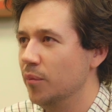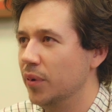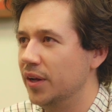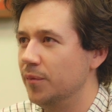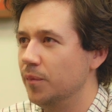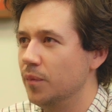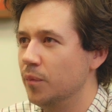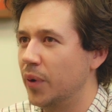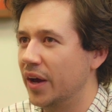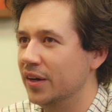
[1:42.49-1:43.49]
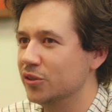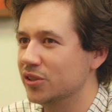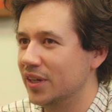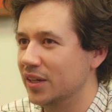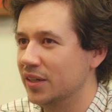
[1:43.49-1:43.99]
But by
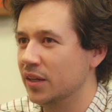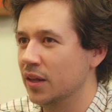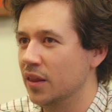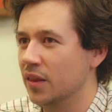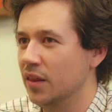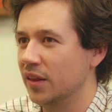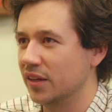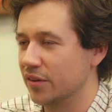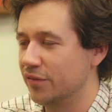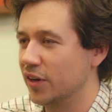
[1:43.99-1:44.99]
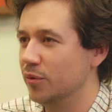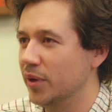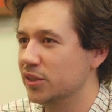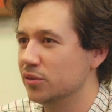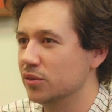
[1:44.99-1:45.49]
understanding like the
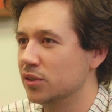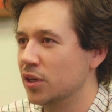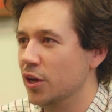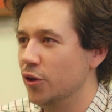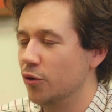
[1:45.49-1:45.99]
fundamentals,